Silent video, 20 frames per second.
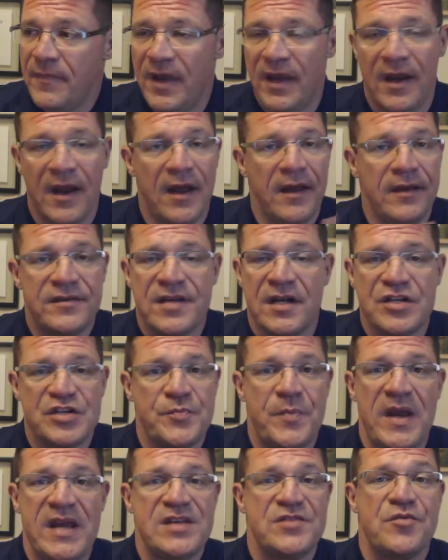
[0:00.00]
and I
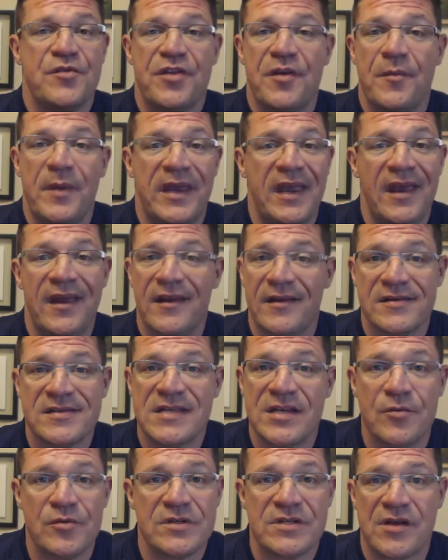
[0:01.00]
touch base with them again and
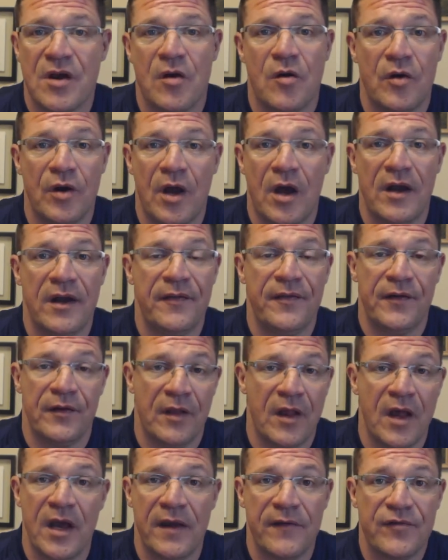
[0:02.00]
see what's going on in their
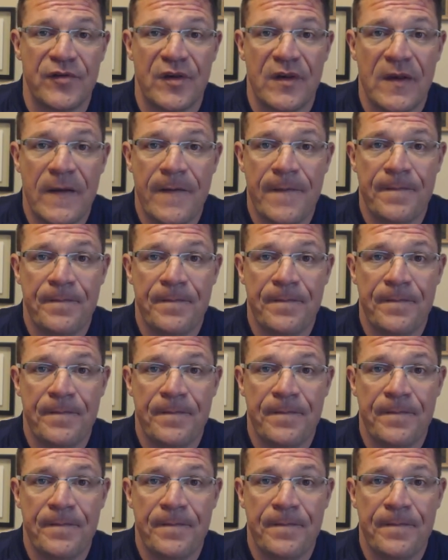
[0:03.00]
lives.